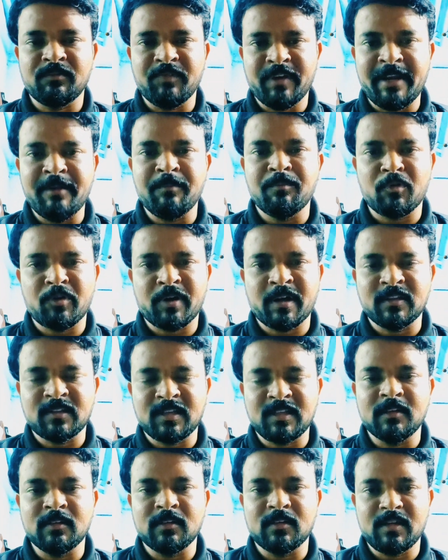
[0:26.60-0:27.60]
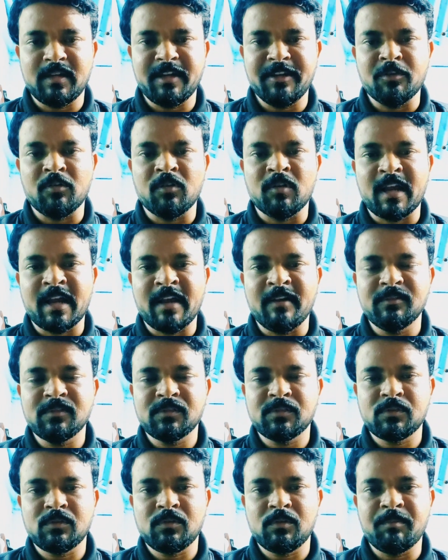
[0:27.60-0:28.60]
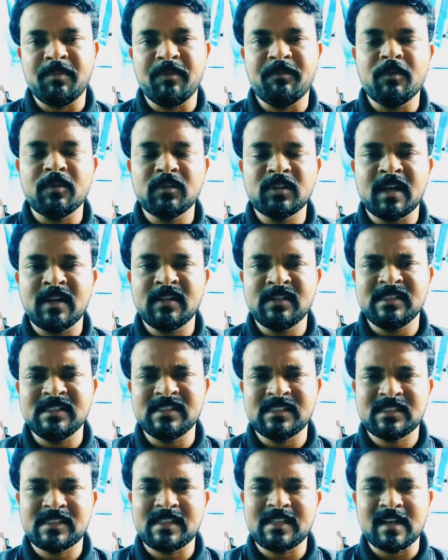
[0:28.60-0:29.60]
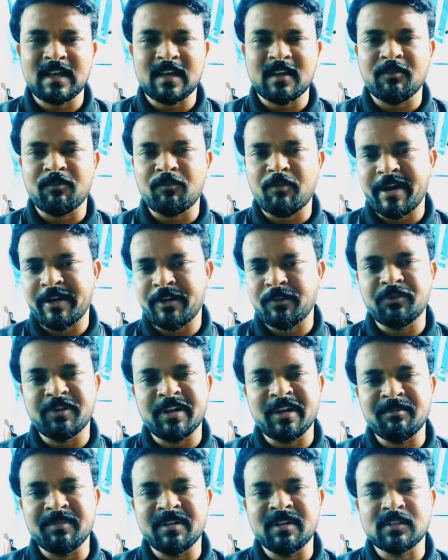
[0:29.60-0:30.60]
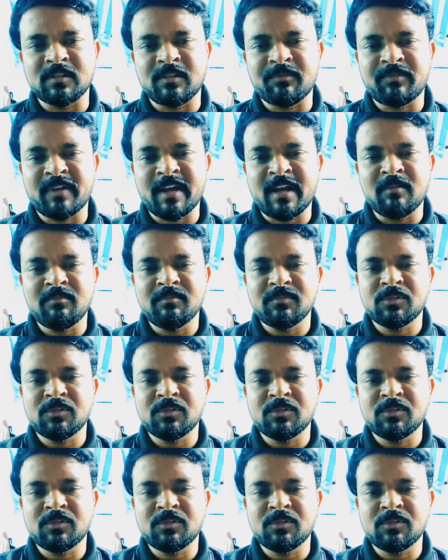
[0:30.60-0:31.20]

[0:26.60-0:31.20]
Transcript: very important thing in your life, so before that just take like a 5 to 10 minutes of time.